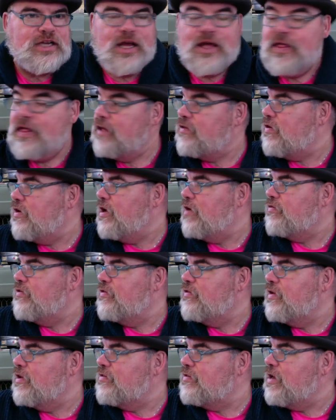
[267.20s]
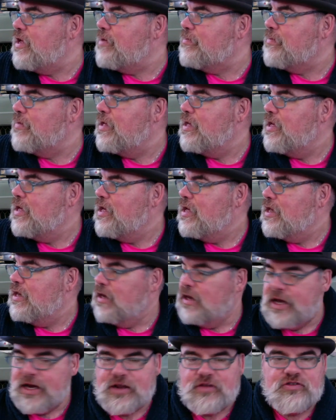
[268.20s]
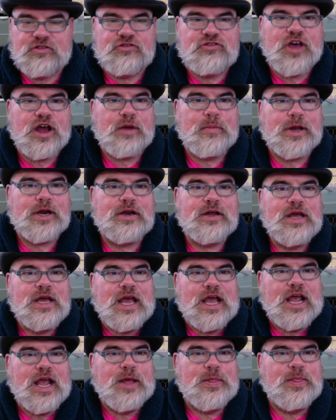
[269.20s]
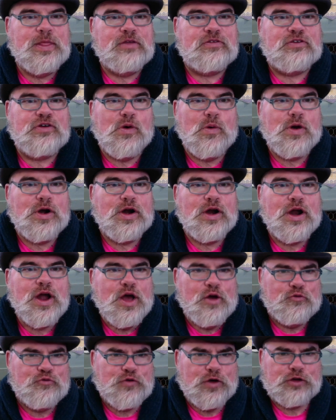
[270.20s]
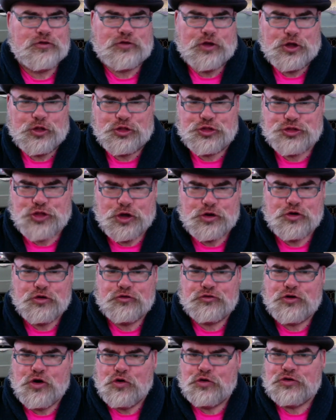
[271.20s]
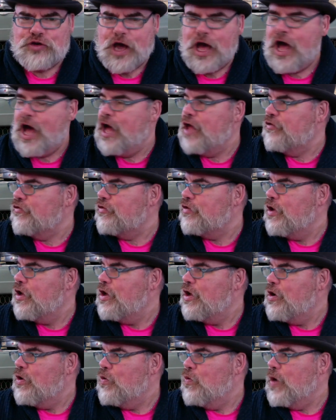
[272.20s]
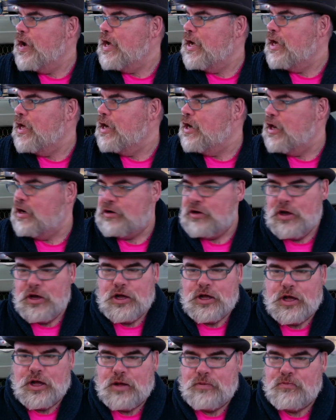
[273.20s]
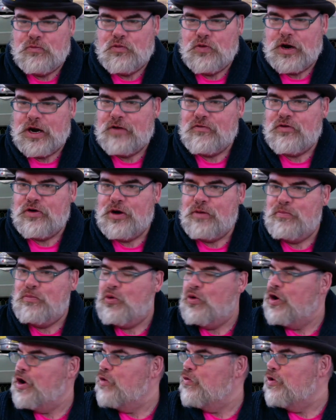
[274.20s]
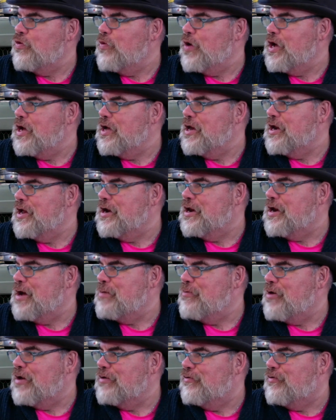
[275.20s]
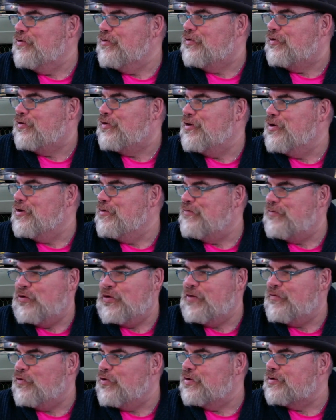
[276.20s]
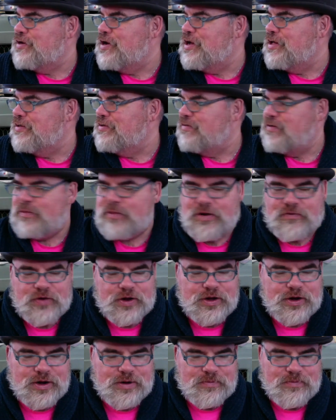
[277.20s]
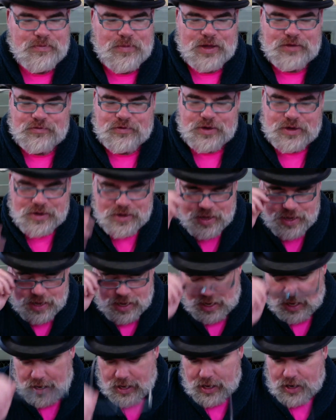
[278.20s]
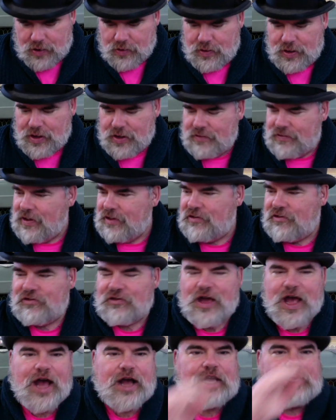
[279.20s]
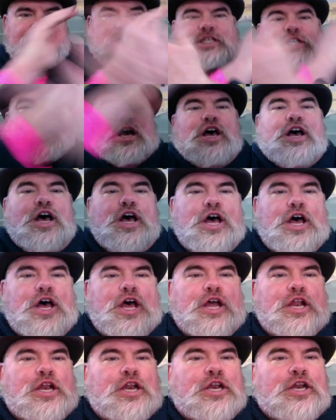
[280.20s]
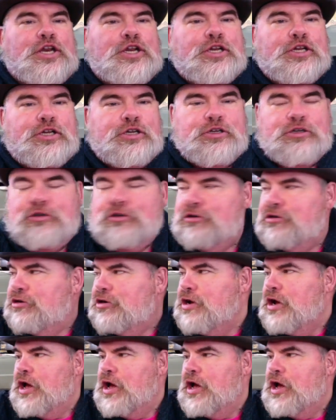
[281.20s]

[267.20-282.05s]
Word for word: That's how you have to say his name ladies and gentlemen, in this corner, facing Thunder Snow Tazz, weighing in at uh, whatever a boy would weigh in at, I'm not too sure, 44 tons. I'm not very good at measuring. Here he is, it's Jackson.